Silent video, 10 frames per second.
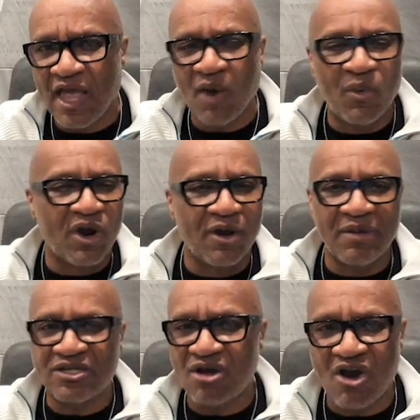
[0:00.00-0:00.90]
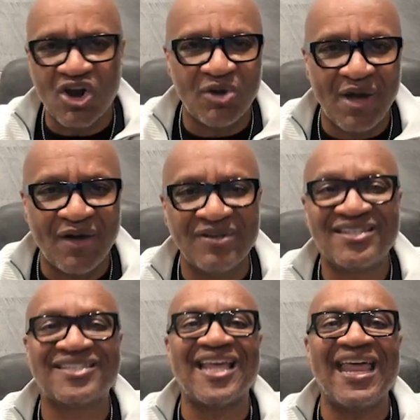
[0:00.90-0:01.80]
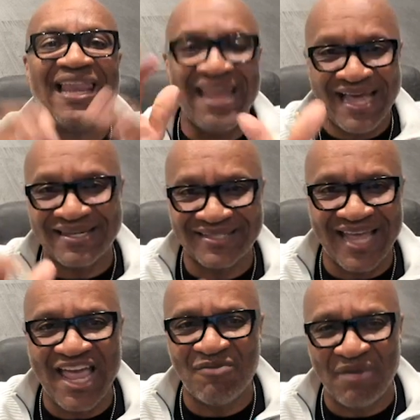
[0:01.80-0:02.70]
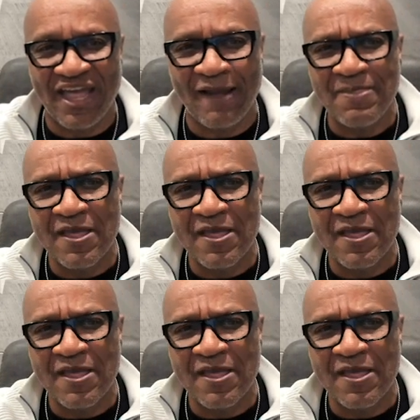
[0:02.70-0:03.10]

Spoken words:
And we're going to be talking about say less. Amen.